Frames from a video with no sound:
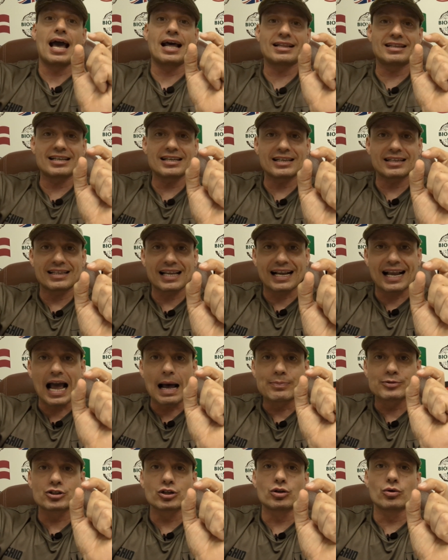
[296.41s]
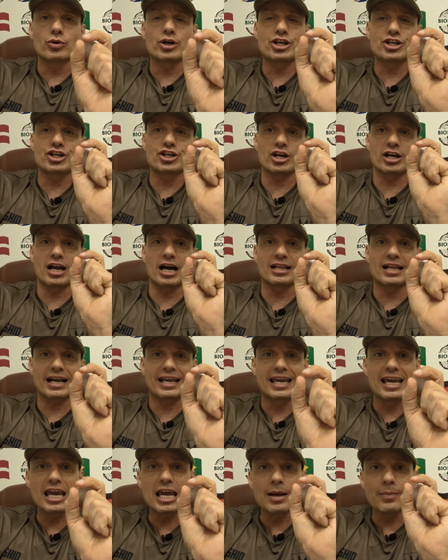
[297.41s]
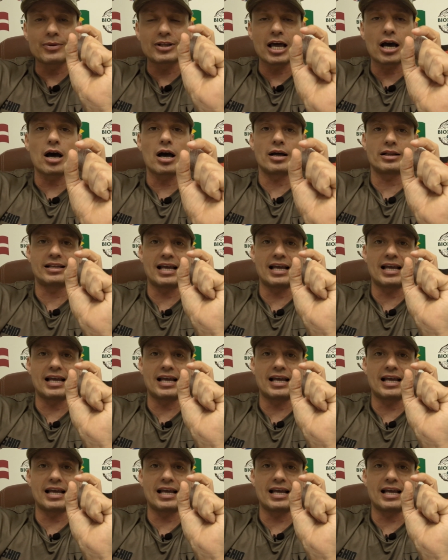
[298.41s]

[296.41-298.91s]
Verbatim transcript: and the, the capsule which gonna keep the,